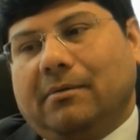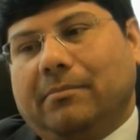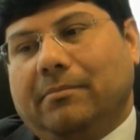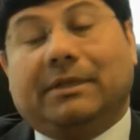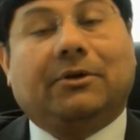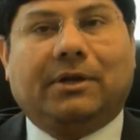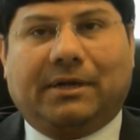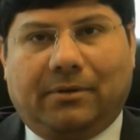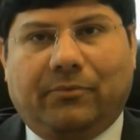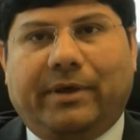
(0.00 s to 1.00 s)

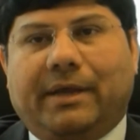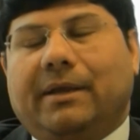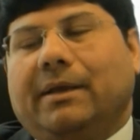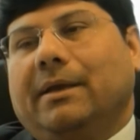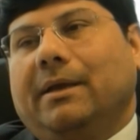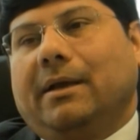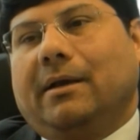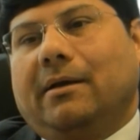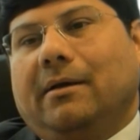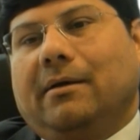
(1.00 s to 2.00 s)
methodical way
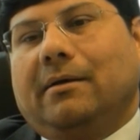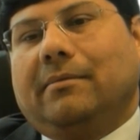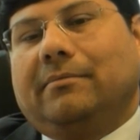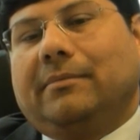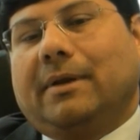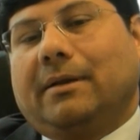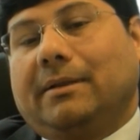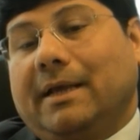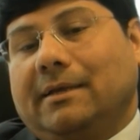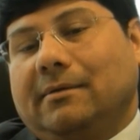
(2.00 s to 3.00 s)

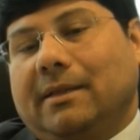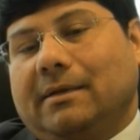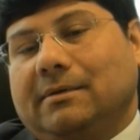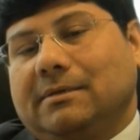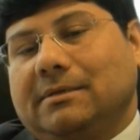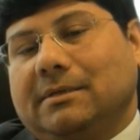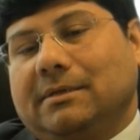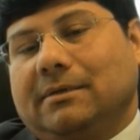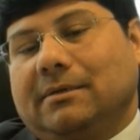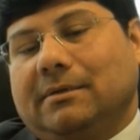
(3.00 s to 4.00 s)
that
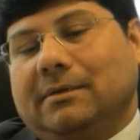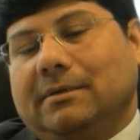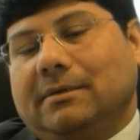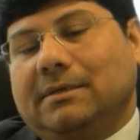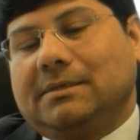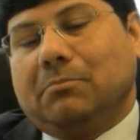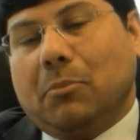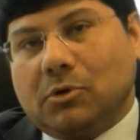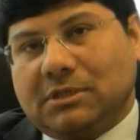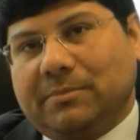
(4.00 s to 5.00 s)
is
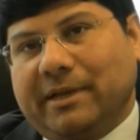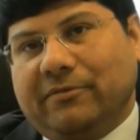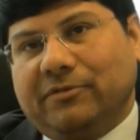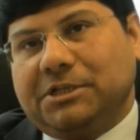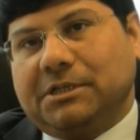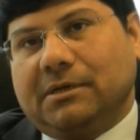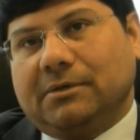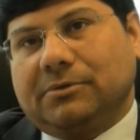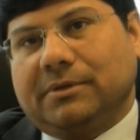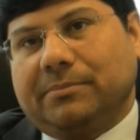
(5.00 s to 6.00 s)
most beneficial
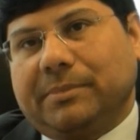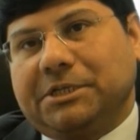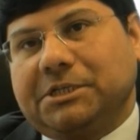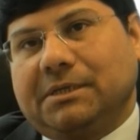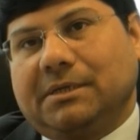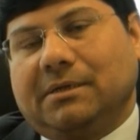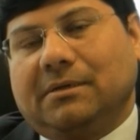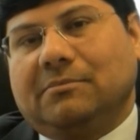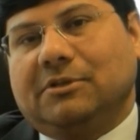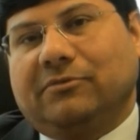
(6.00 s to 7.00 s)
to the patient in
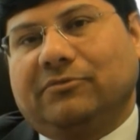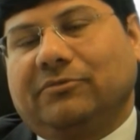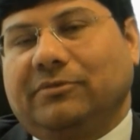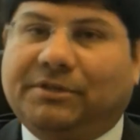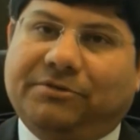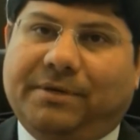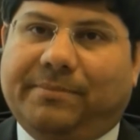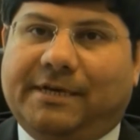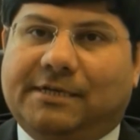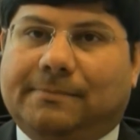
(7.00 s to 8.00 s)
terms of the
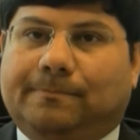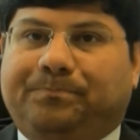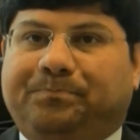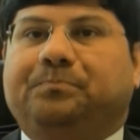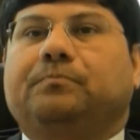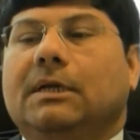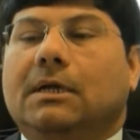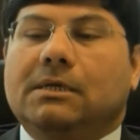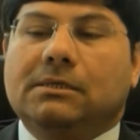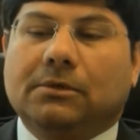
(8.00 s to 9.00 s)
treatment.
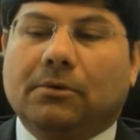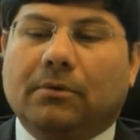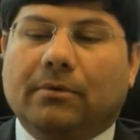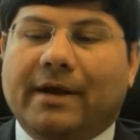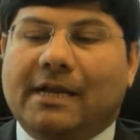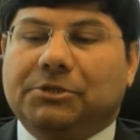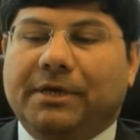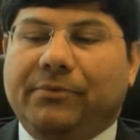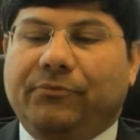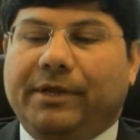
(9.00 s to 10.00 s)
So
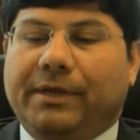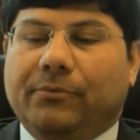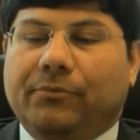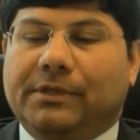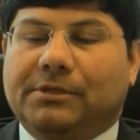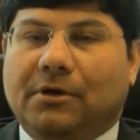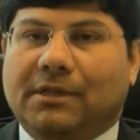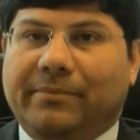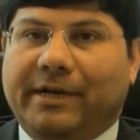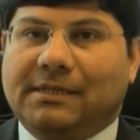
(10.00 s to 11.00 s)
gradually we withdraw
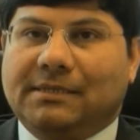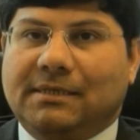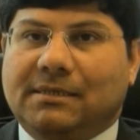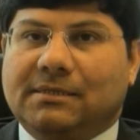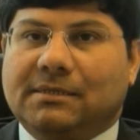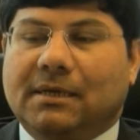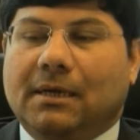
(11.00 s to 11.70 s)
the medicines.